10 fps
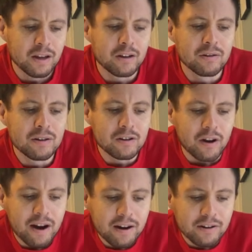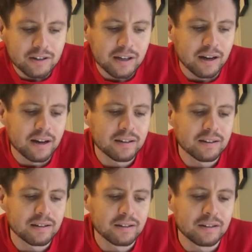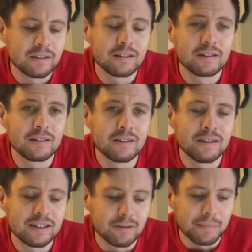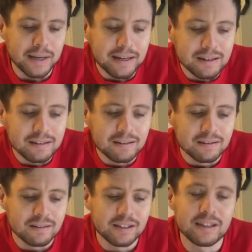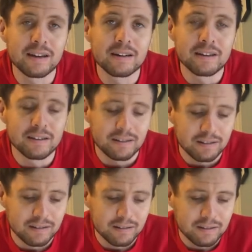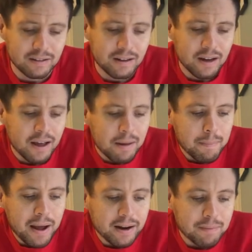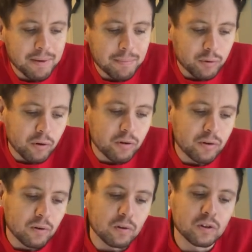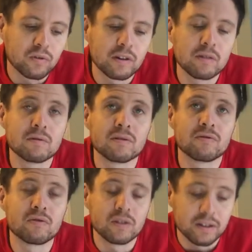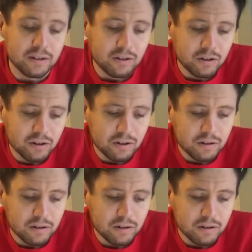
You need your hairs cut. You need some eatin', skinny. Bag of pepperoni rolls for you in the fridge.